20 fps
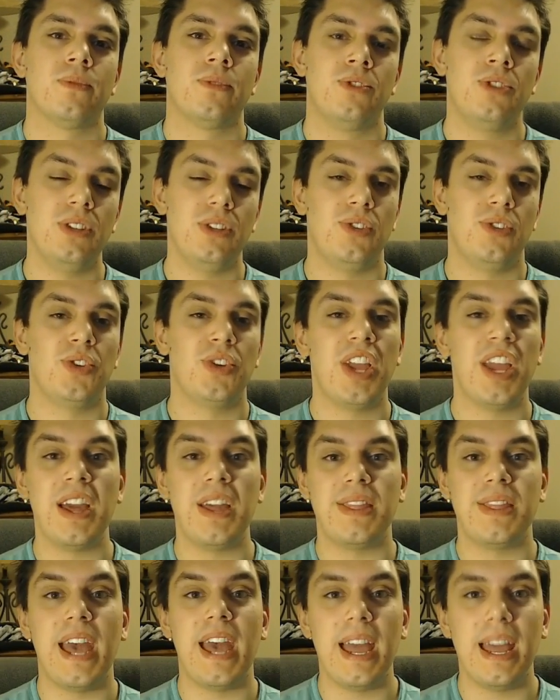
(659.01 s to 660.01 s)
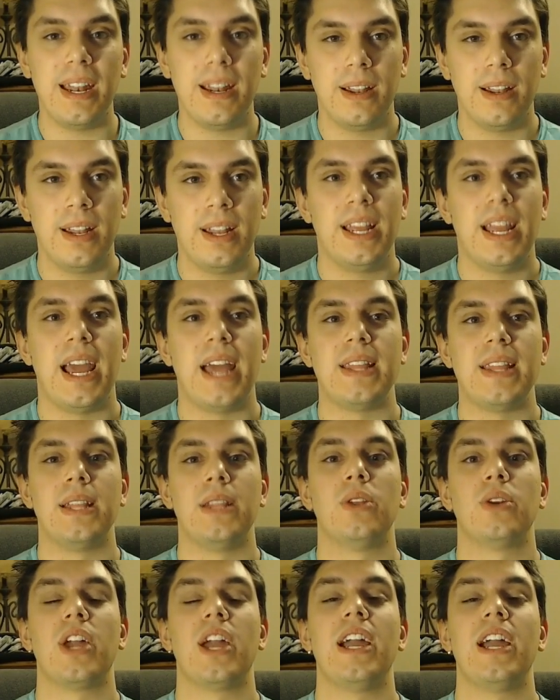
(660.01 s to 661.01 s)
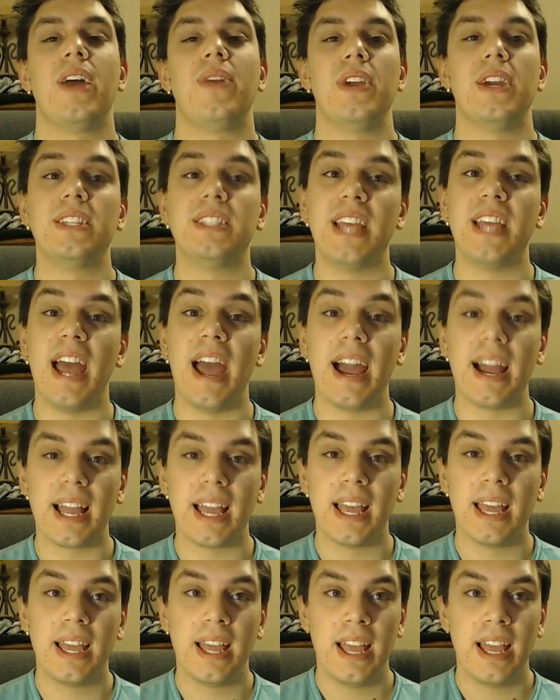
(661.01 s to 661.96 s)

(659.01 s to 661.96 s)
Just looking at that, and then looking at the attack,